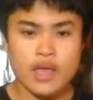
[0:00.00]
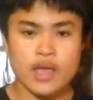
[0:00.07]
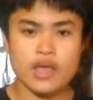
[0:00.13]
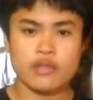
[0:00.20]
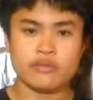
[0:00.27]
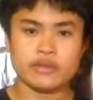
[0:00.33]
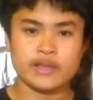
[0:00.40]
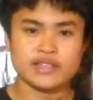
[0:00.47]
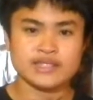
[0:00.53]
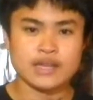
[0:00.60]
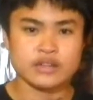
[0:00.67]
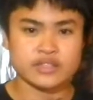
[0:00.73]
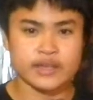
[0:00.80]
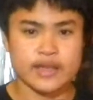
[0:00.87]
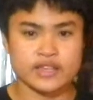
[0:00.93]
and he
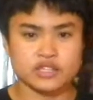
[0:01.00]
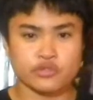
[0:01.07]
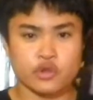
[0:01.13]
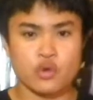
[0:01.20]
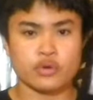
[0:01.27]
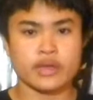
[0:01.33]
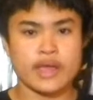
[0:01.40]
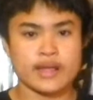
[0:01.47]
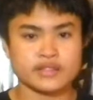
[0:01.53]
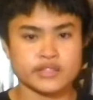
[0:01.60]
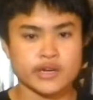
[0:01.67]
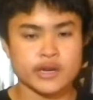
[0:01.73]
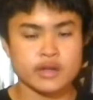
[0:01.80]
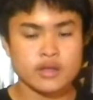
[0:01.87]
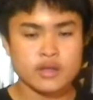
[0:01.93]
sounds like he has throat
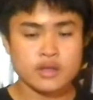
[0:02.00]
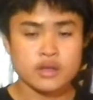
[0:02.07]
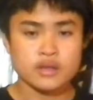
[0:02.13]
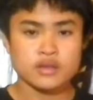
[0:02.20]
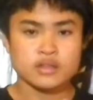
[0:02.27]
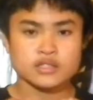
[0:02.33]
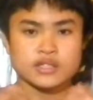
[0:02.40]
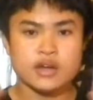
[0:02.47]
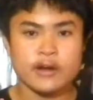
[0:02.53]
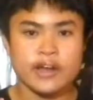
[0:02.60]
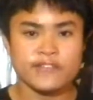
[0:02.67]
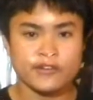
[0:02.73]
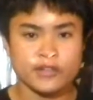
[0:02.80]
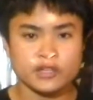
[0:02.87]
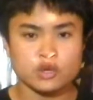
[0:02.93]
cancer. Sorry
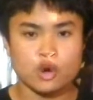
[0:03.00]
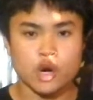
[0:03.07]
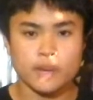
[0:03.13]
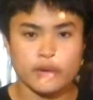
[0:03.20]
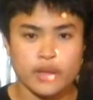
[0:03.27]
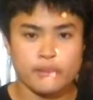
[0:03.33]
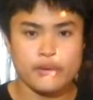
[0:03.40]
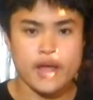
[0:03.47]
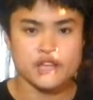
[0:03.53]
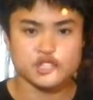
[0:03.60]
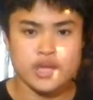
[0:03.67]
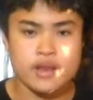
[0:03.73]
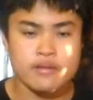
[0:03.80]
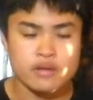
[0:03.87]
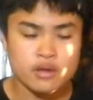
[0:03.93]
for this horrible impression.